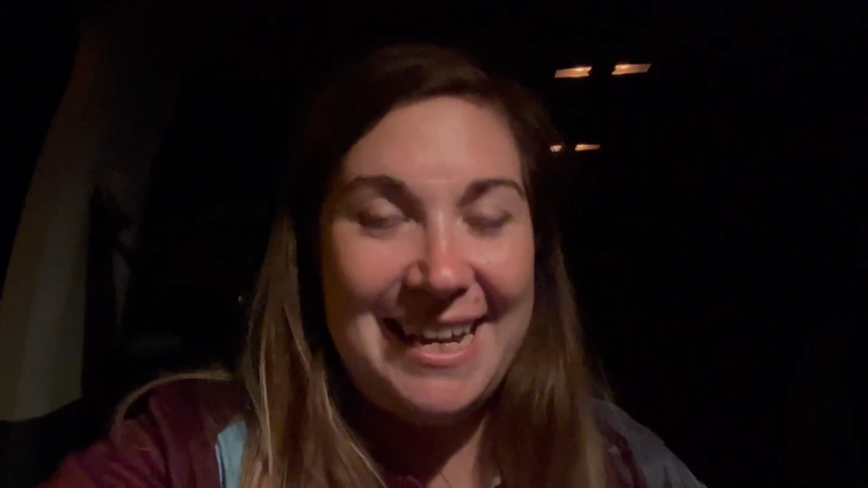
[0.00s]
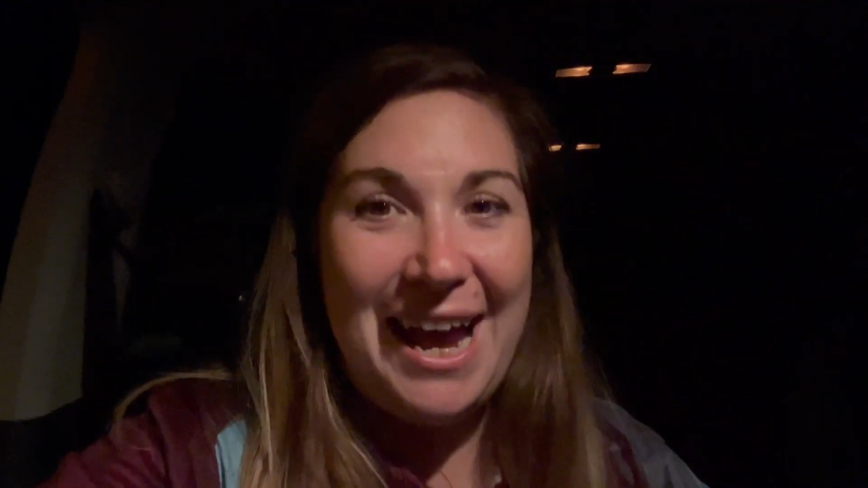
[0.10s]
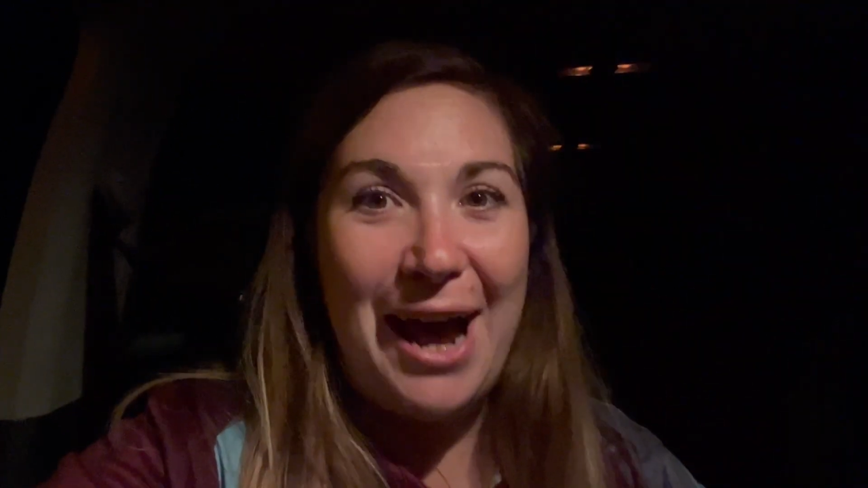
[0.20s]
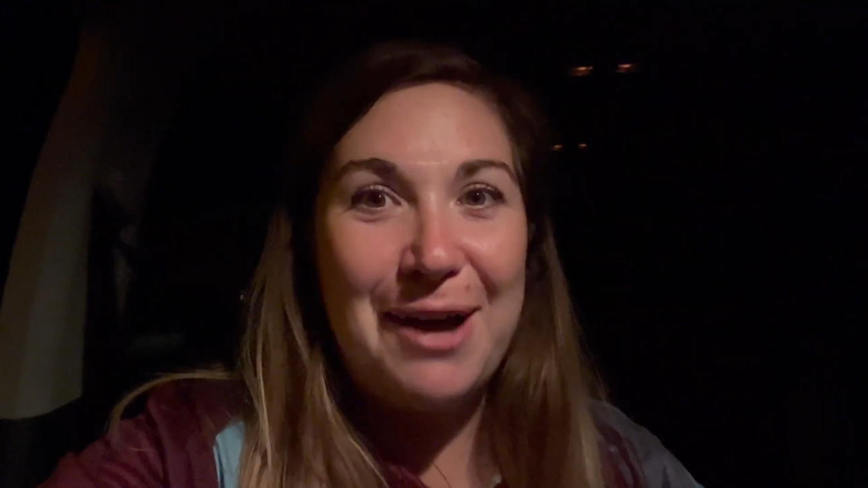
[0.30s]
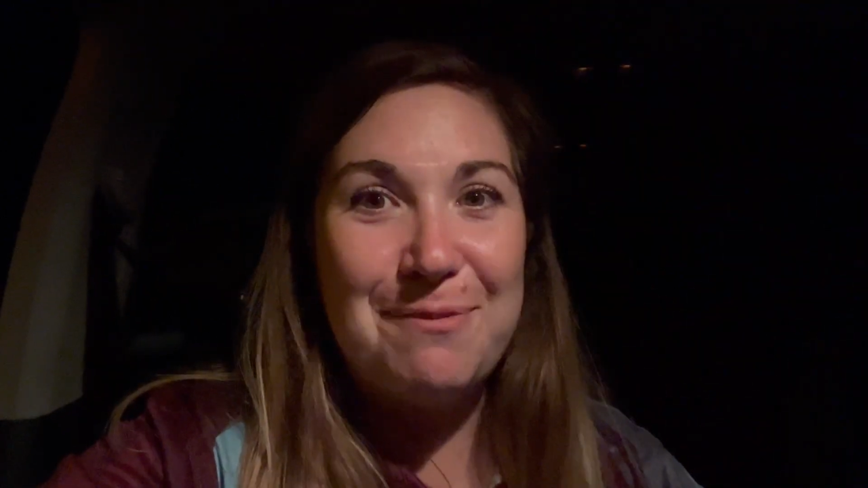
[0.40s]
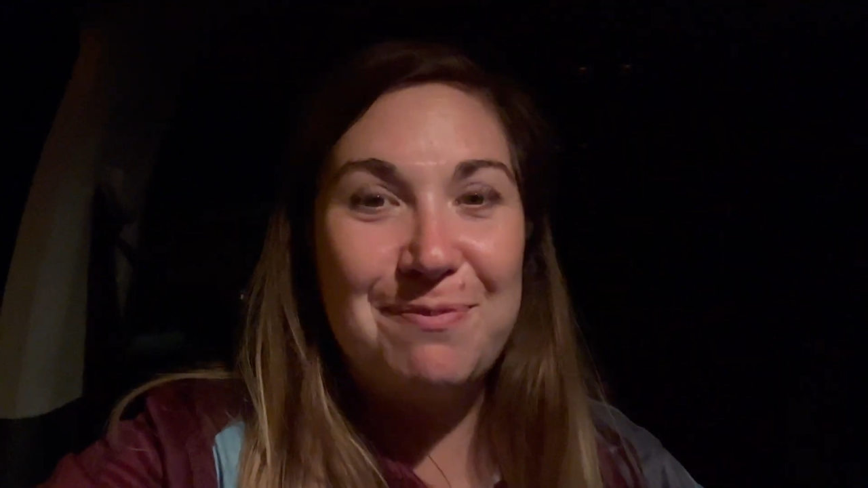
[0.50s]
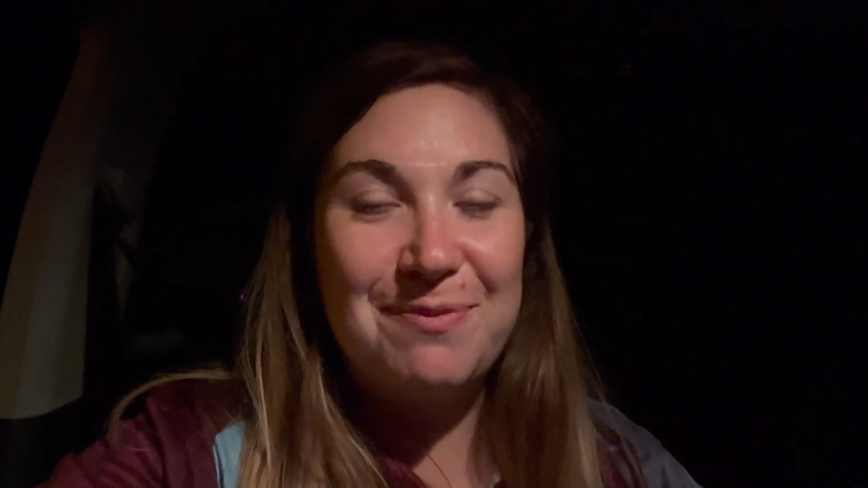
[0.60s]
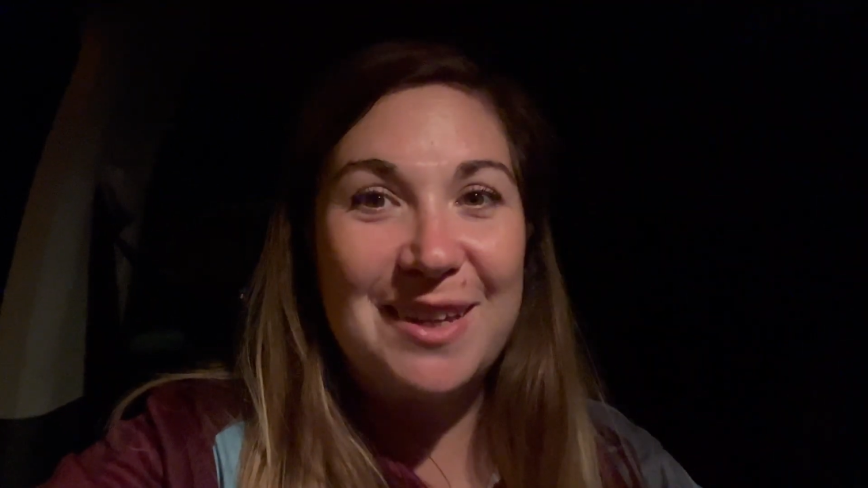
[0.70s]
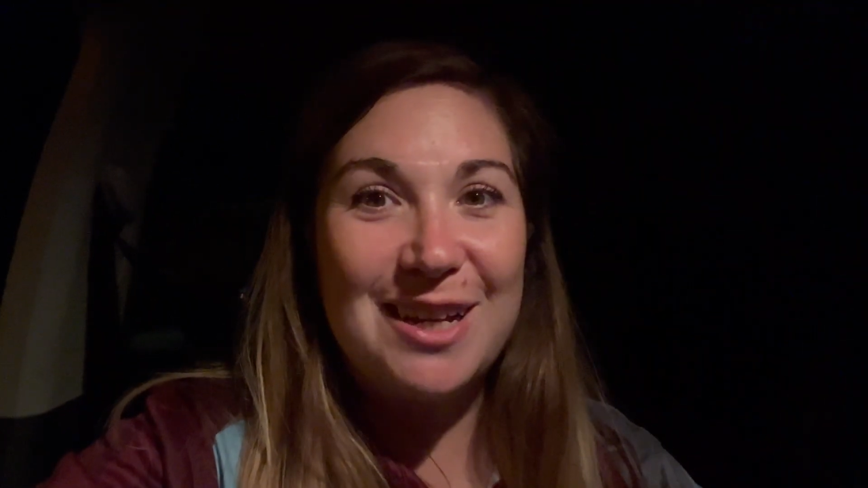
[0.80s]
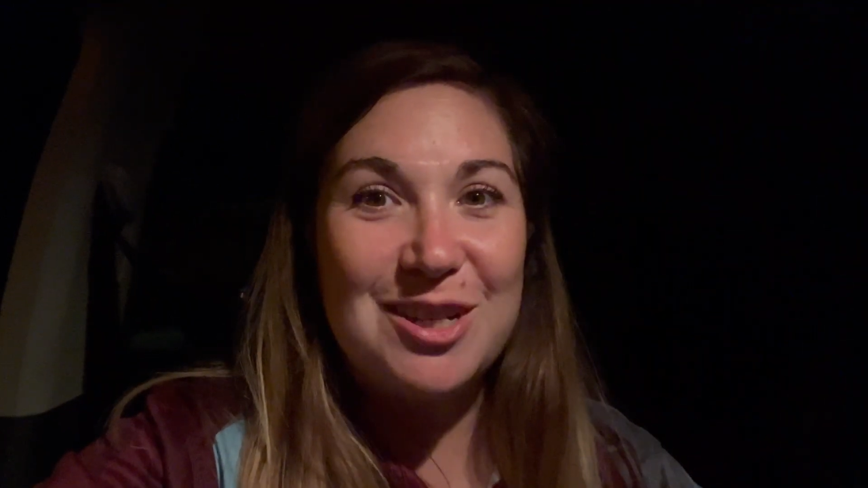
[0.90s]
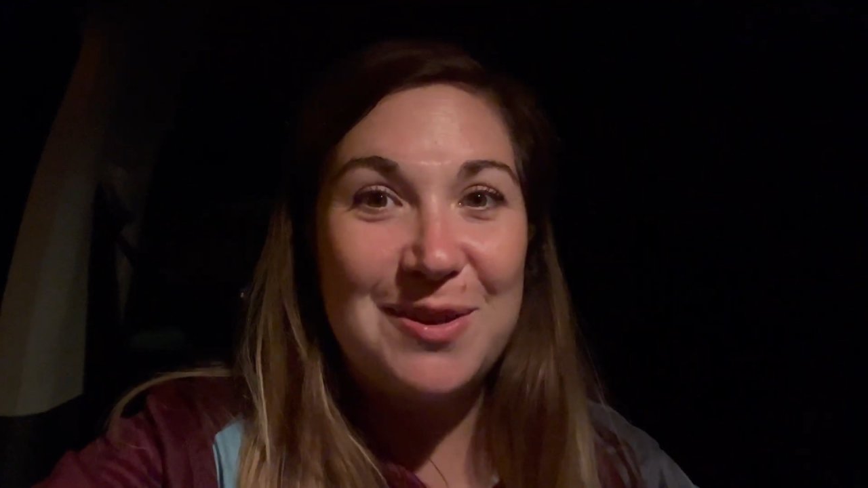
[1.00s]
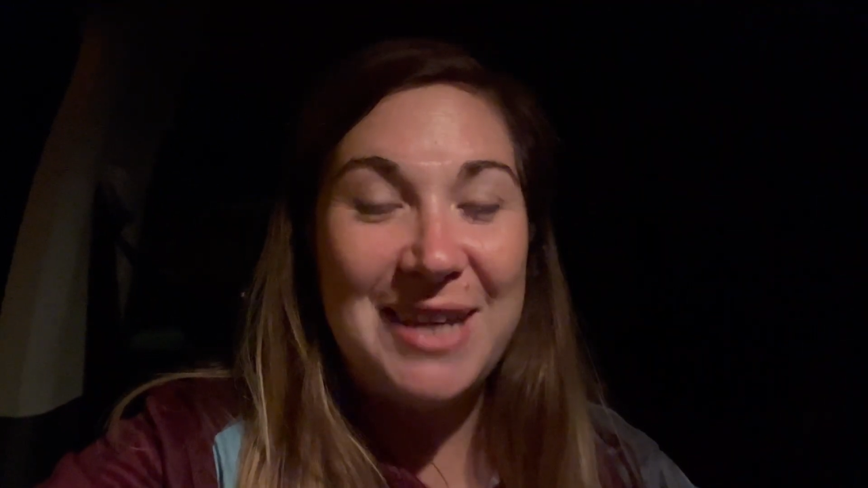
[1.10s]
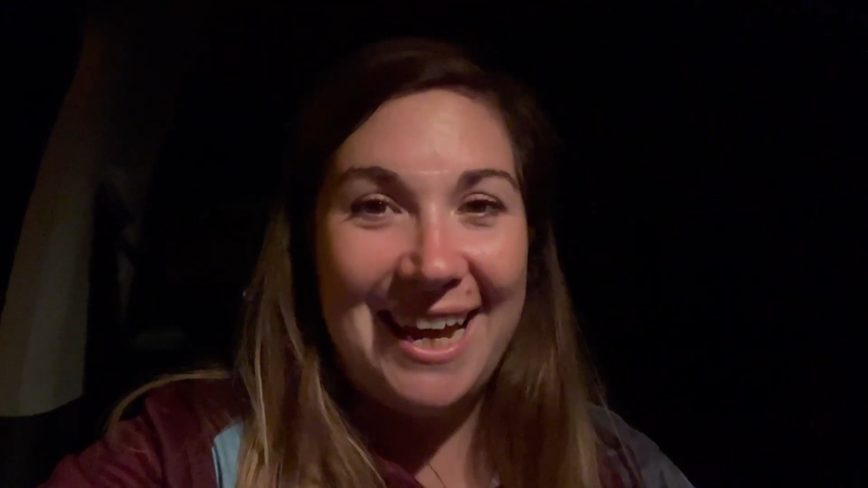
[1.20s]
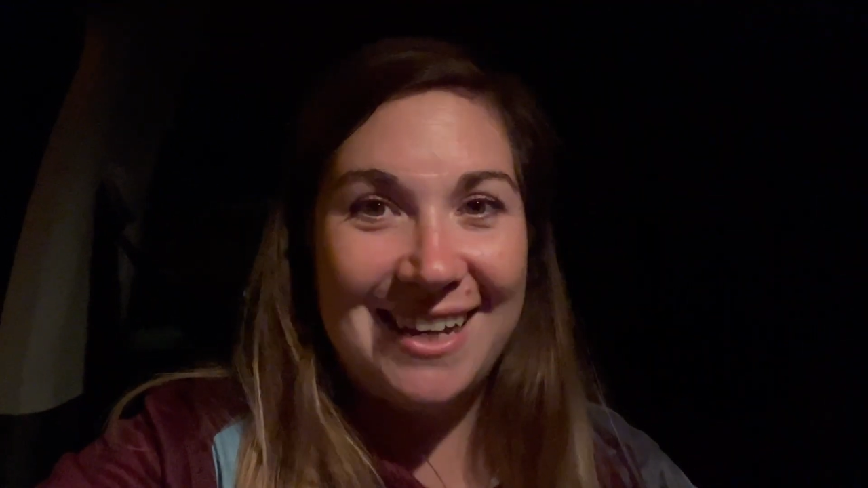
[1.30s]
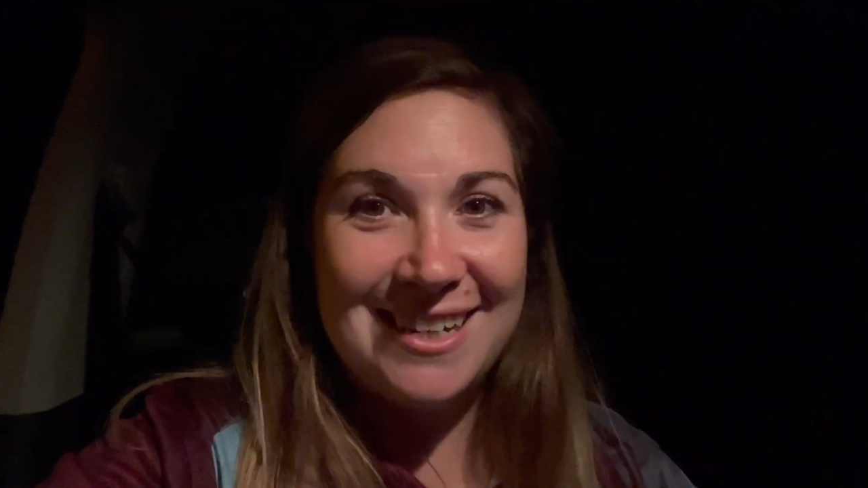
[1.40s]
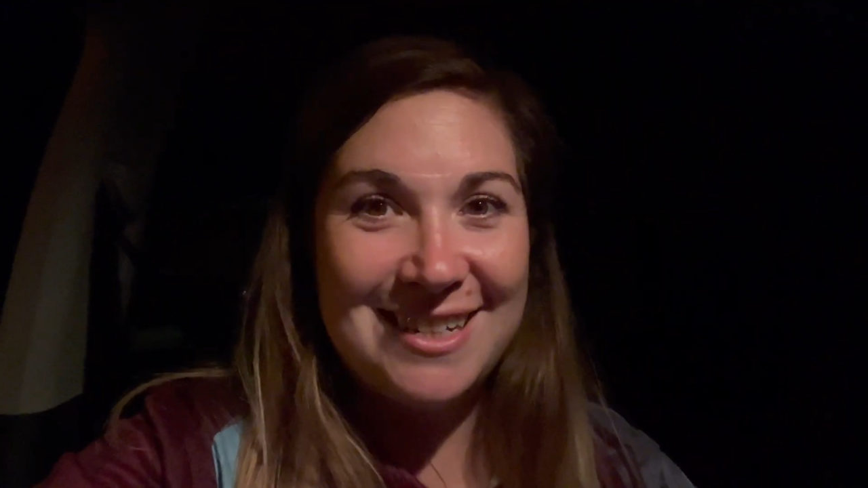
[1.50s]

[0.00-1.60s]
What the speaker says: So yeah,